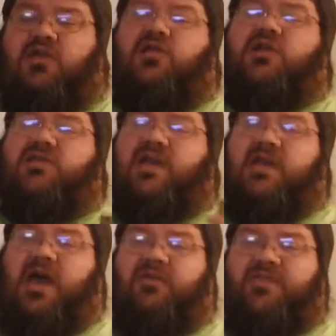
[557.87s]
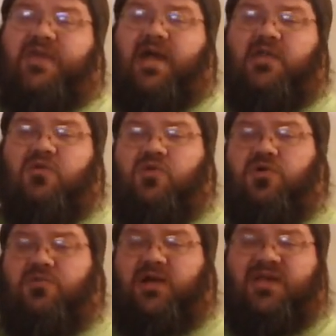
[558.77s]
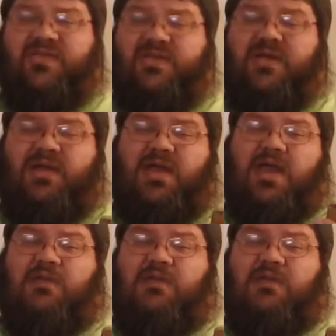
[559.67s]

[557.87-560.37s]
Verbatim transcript: you could take outside of the world of wrestling,